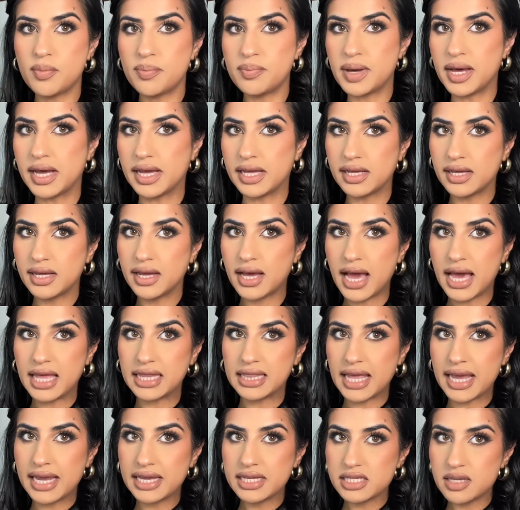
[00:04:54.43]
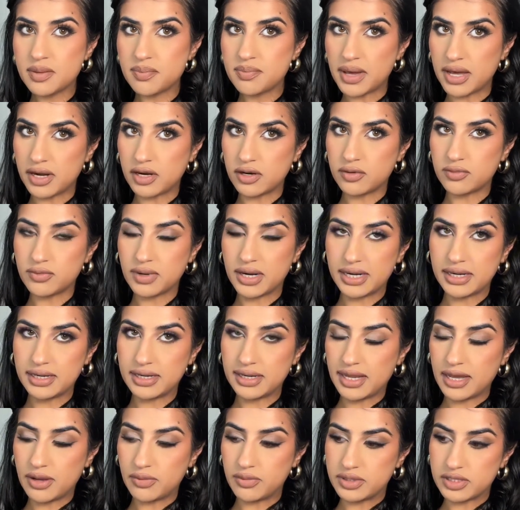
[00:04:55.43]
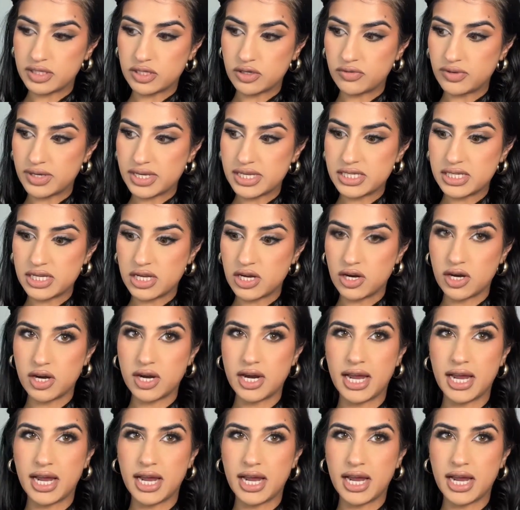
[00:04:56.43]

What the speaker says: but I liked it better when it was greasier